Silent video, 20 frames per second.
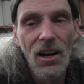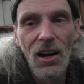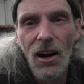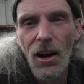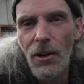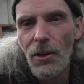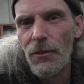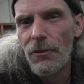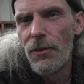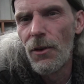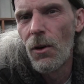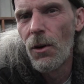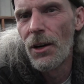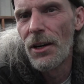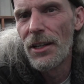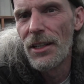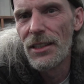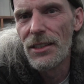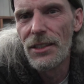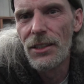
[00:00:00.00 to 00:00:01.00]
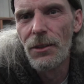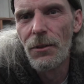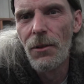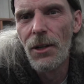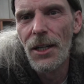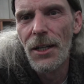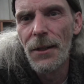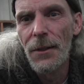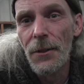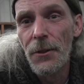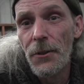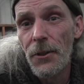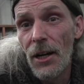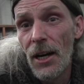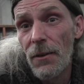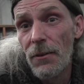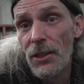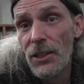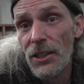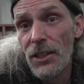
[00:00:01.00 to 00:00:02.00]
On a Ford, it's the one on the
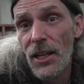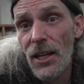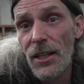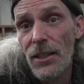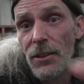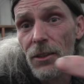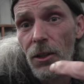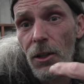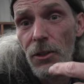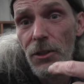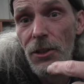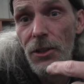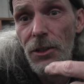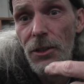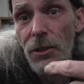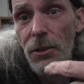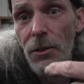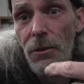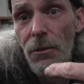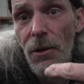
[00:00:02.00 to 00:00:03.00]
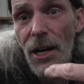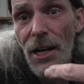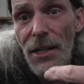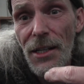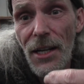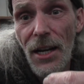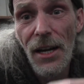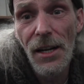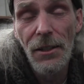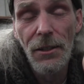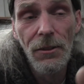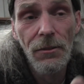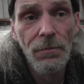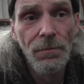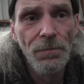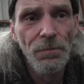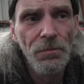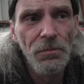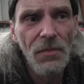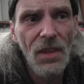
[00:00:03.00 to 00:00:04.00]
driver's side closest to the radiator.
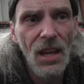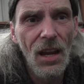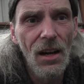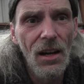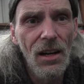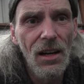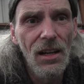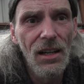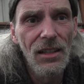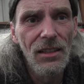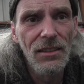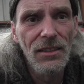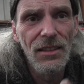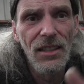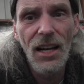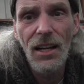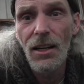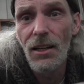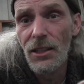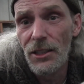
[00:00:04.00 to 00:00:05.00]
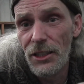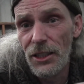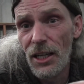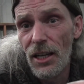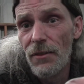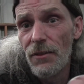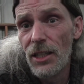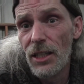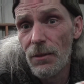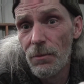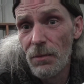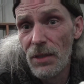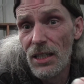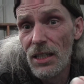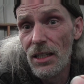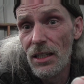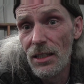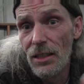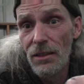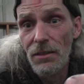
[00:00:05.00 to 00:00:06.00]
Like on a Chevy, it'd be
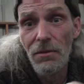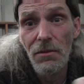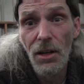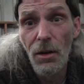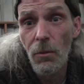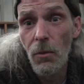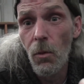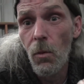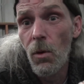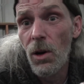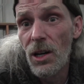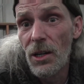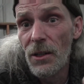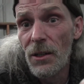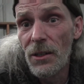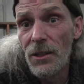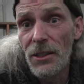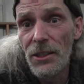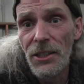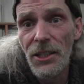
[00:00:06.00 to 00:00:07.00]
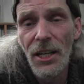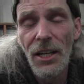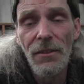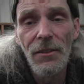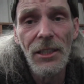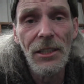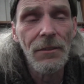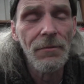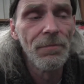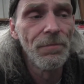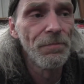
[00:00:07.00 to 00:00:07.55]
a number 1 on a Chevy.